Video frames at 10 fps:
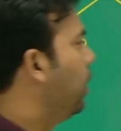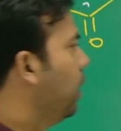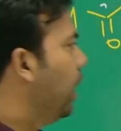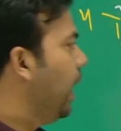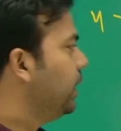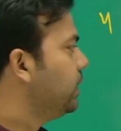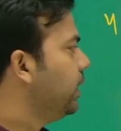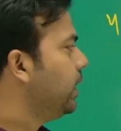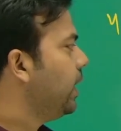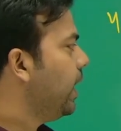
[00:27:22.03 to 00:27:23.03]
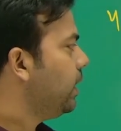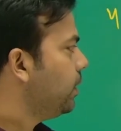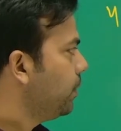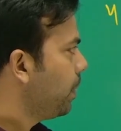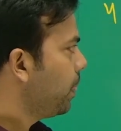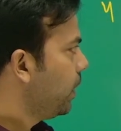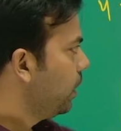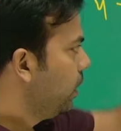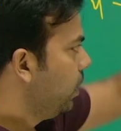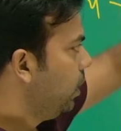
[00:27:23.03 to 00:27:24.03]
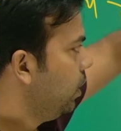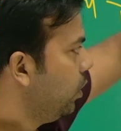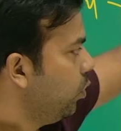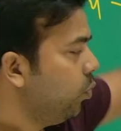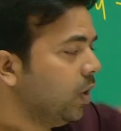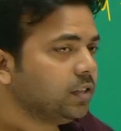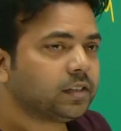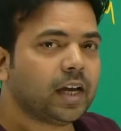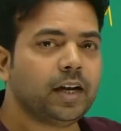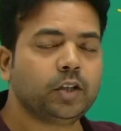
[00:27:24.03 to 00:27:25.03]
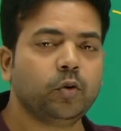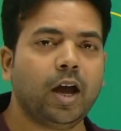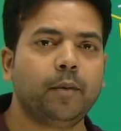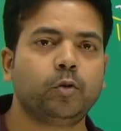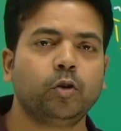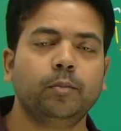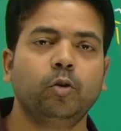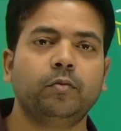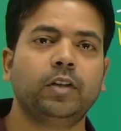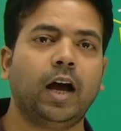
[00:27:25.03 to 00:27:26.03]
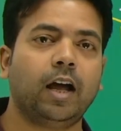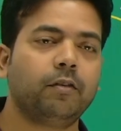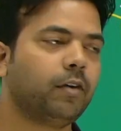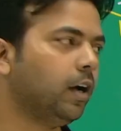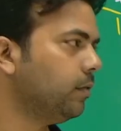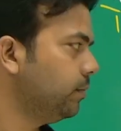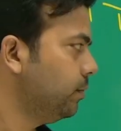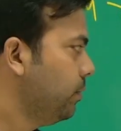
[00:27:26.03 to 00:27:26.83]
I said that one side you have to remove the alpha